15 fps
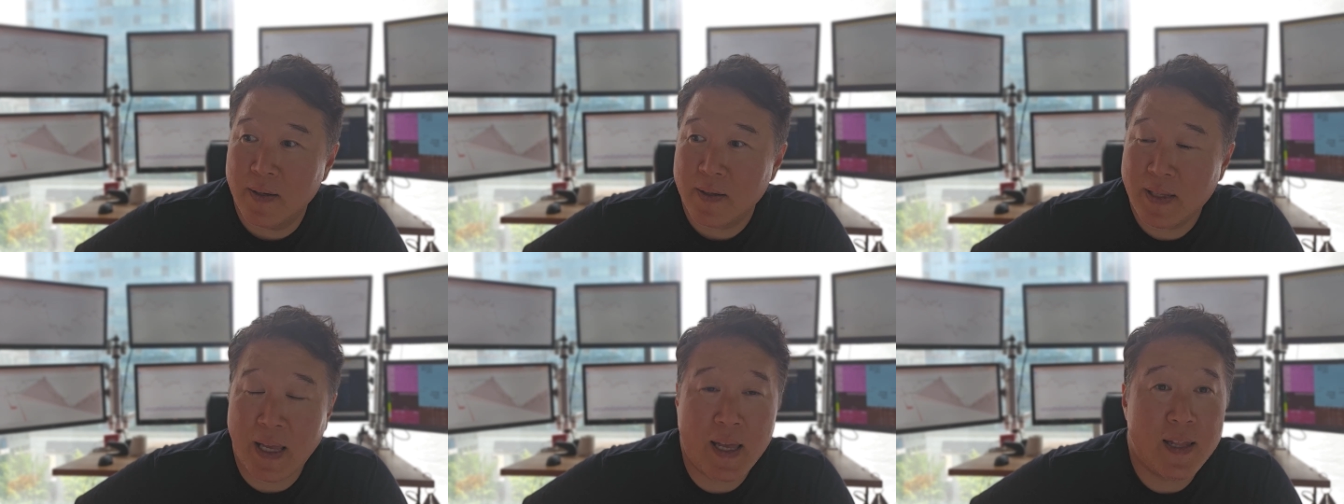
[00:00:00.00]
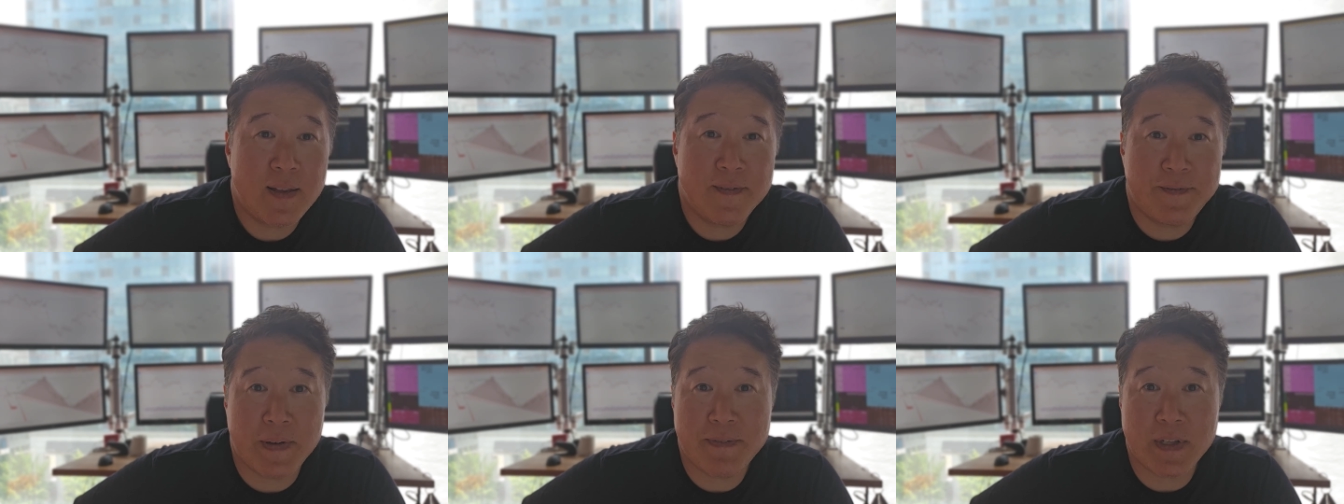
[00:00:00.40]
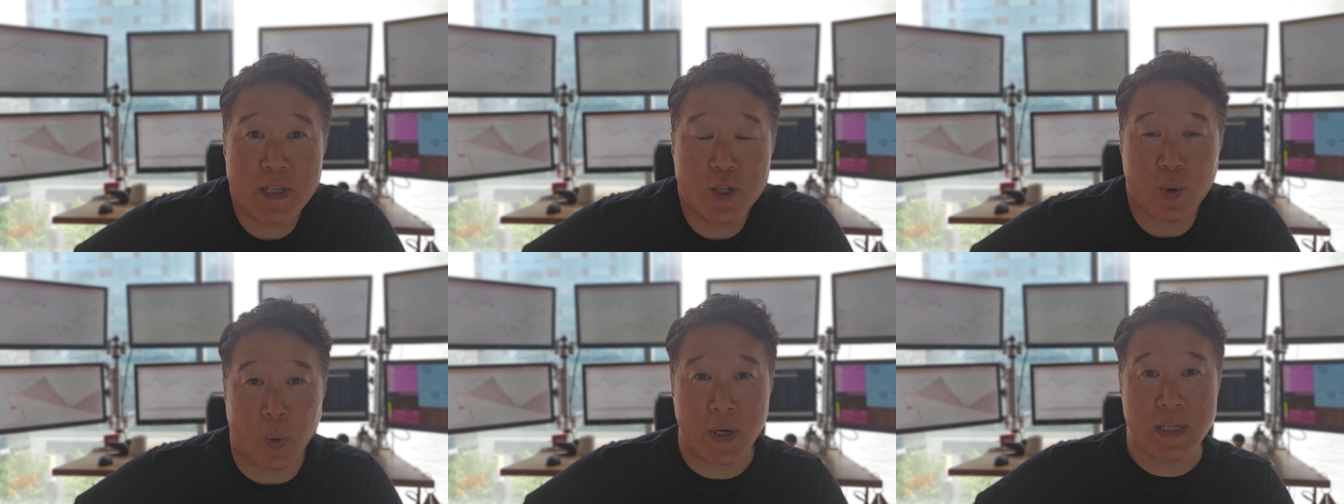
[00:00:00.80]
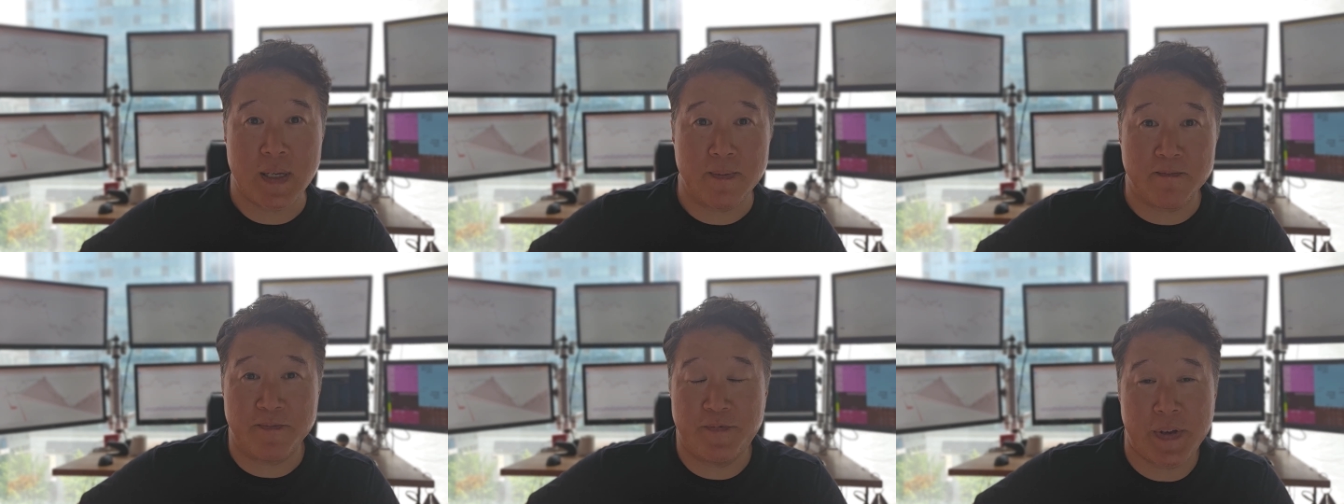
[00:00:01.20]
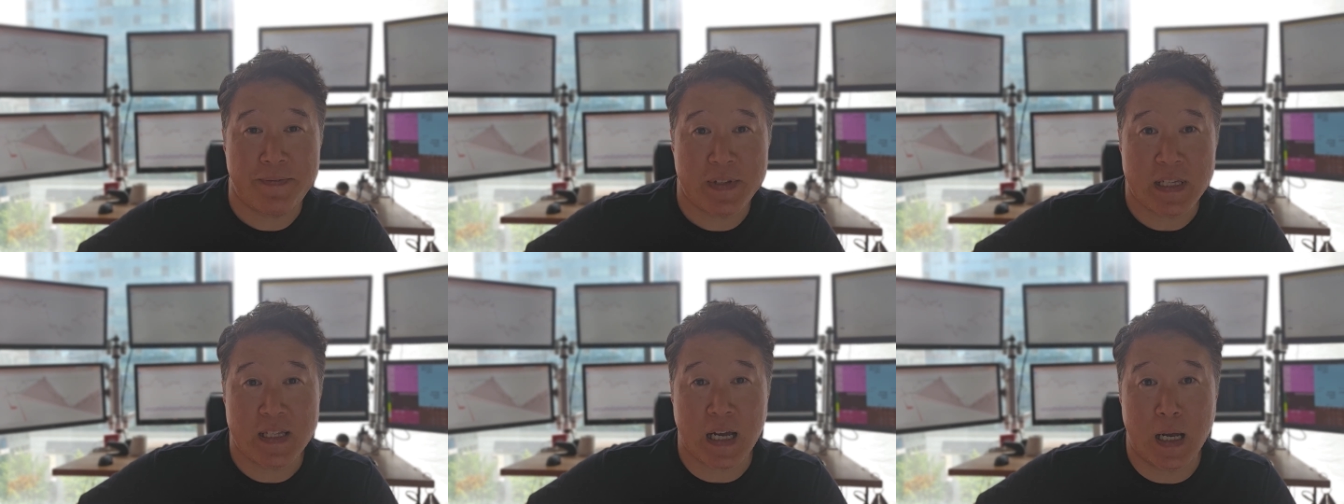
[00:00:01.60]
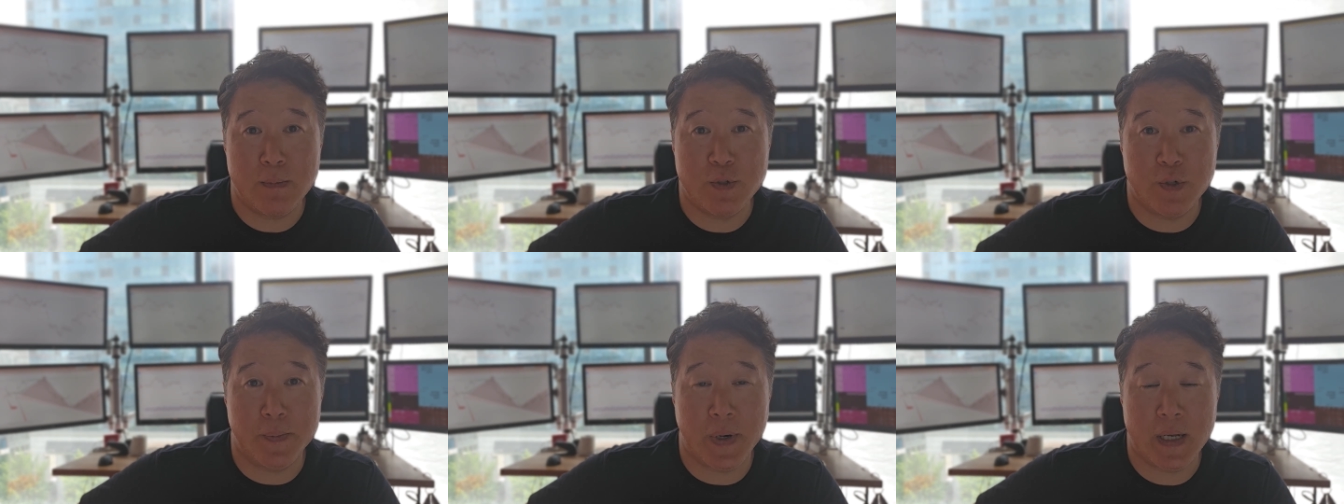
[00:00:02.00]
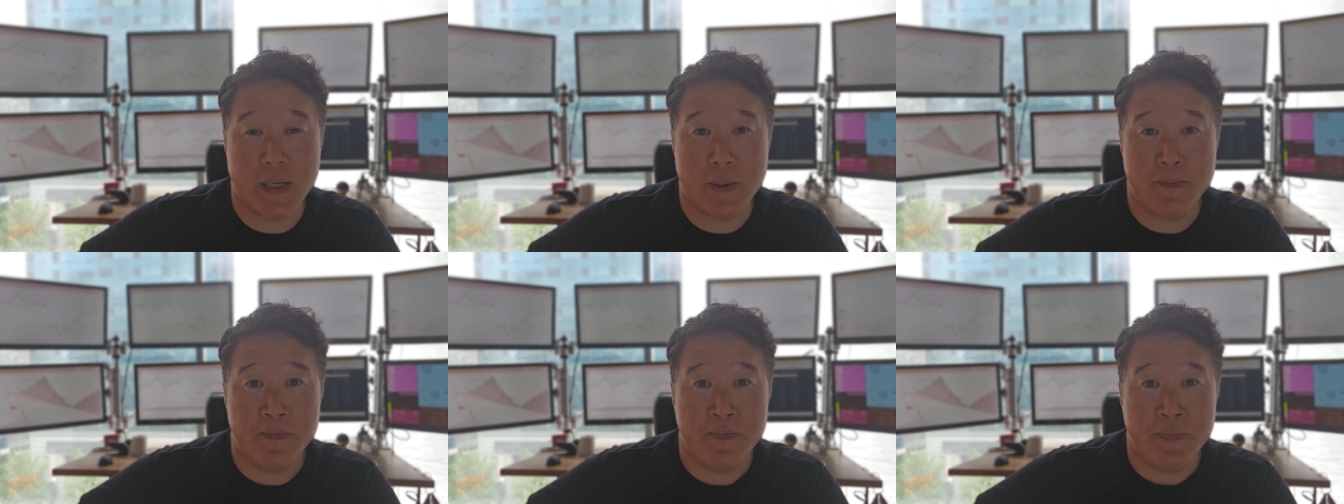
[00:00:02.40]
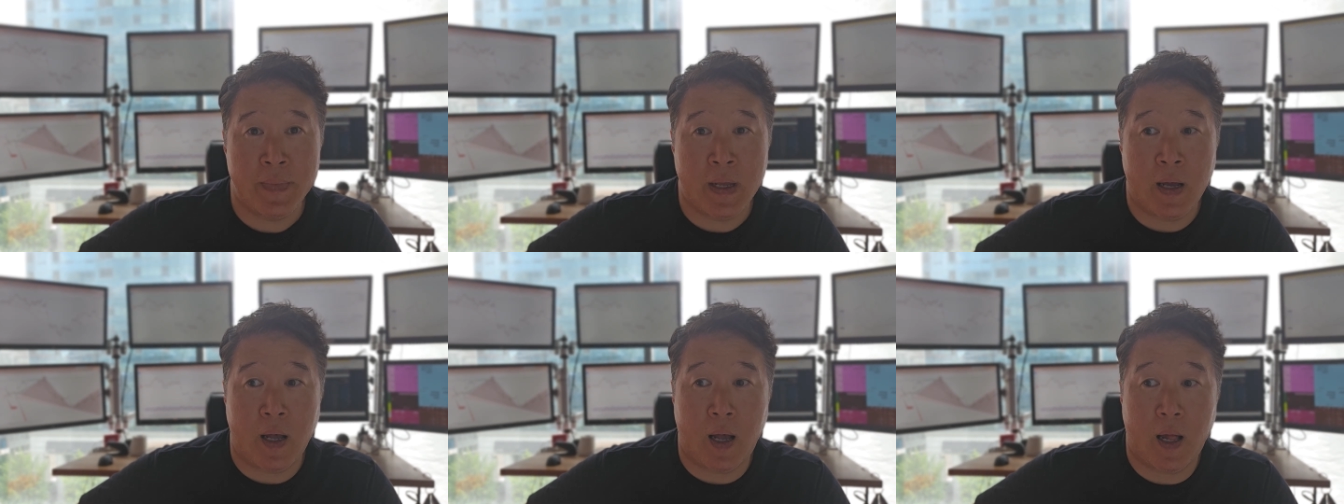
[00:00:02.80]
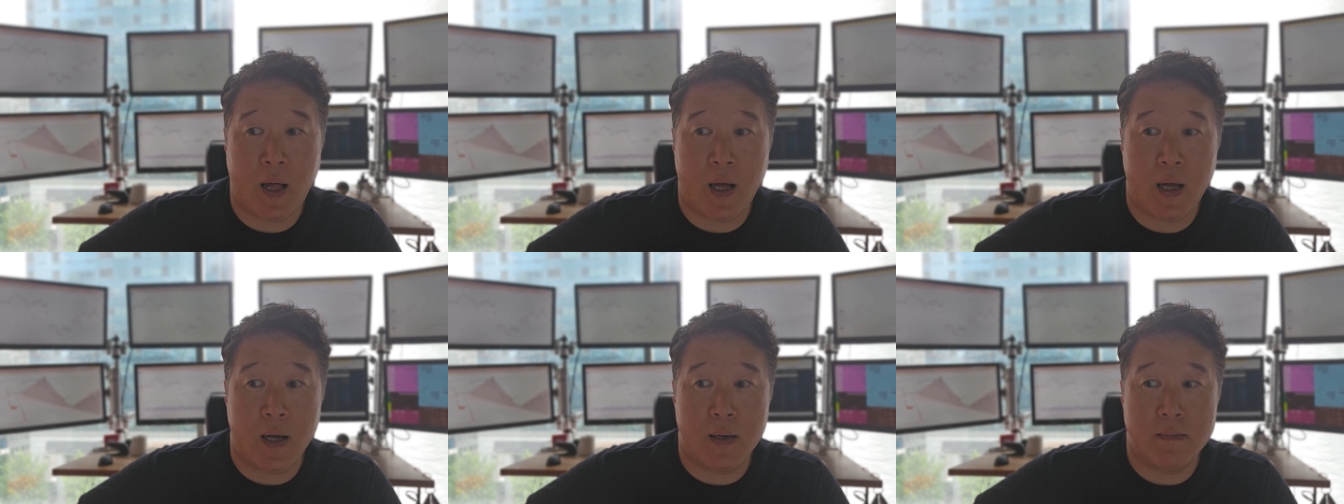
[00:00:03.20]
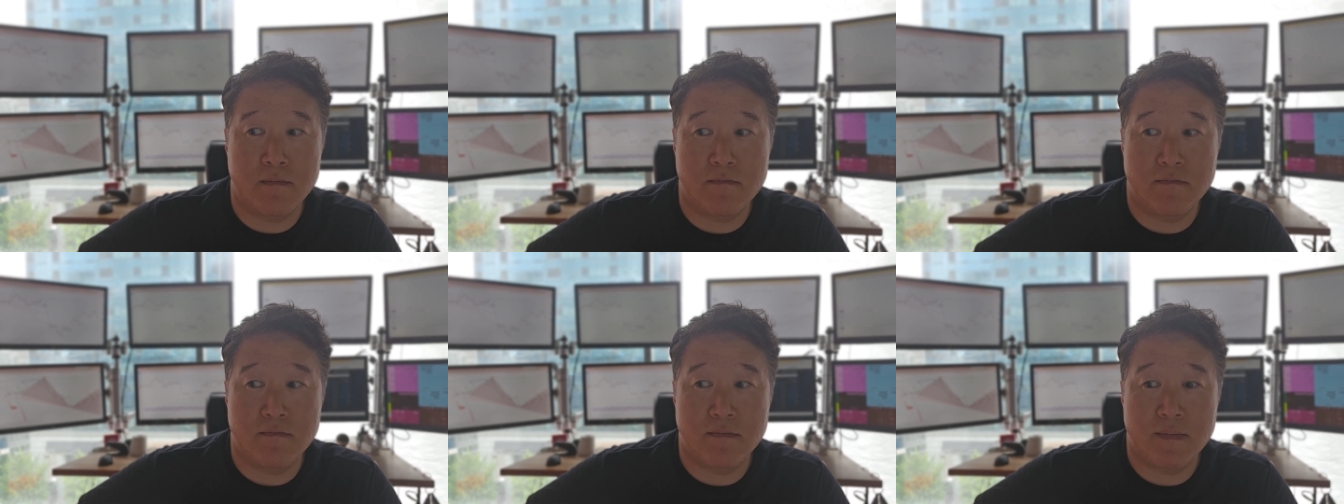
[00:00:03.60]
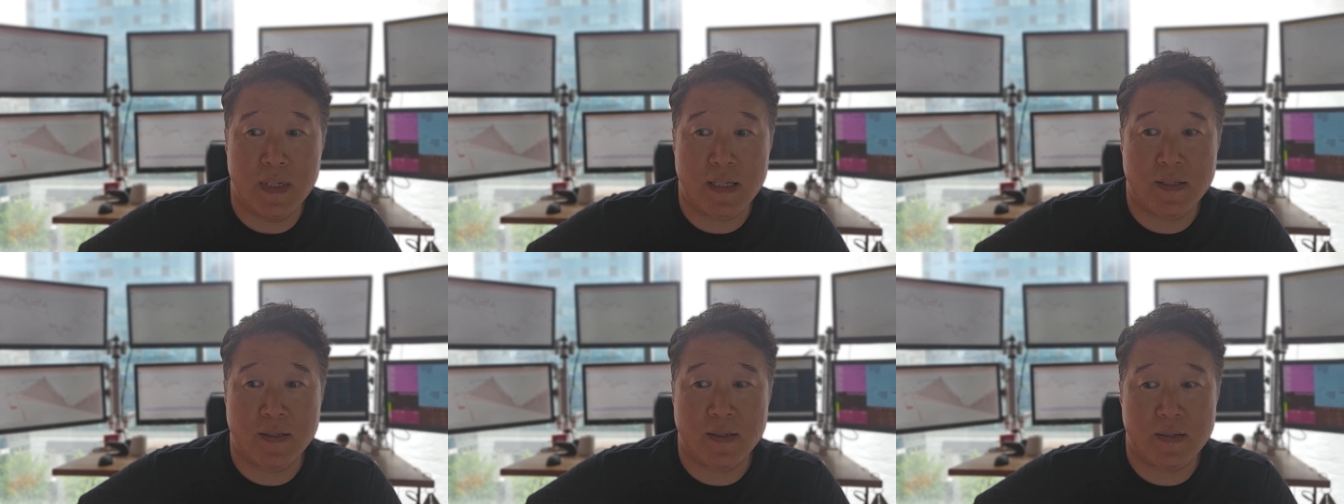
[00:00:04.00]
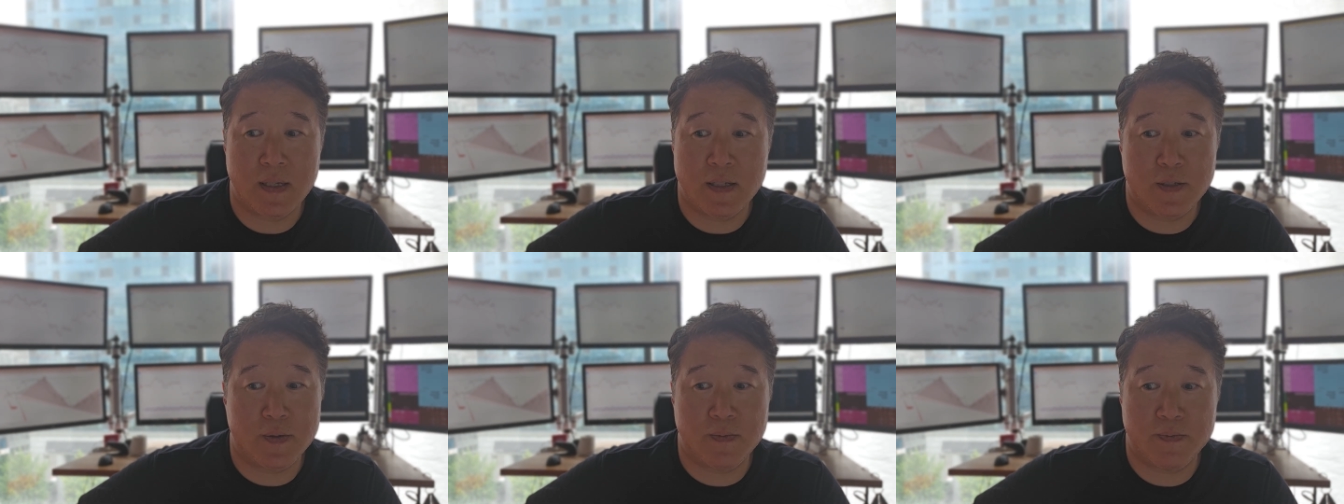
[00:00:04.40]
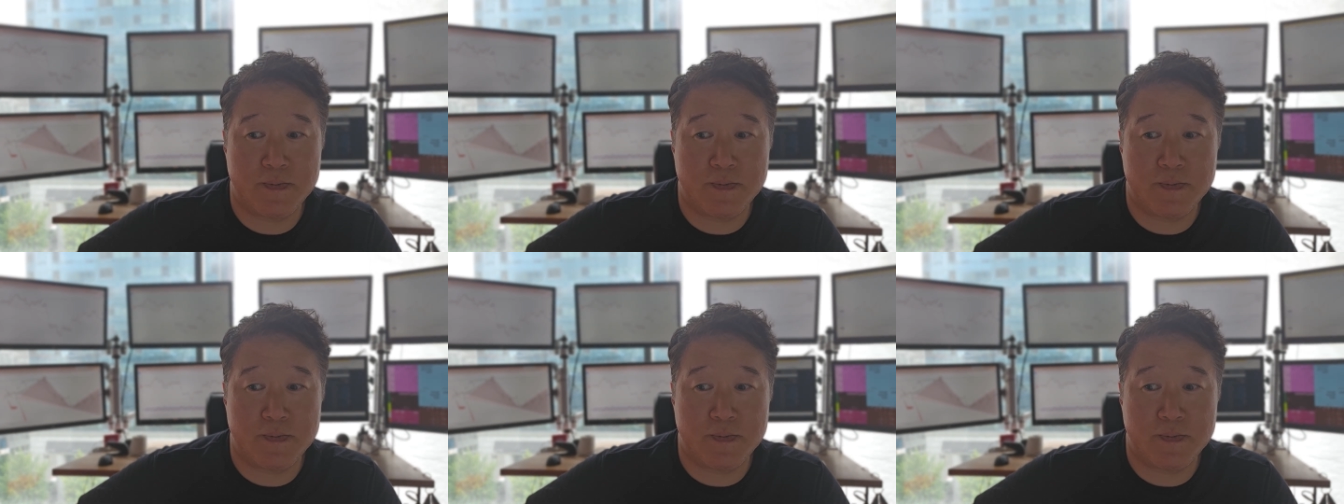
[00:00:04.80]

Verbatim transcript: 10, 15, 20, 50 times your money. Um, it's, it's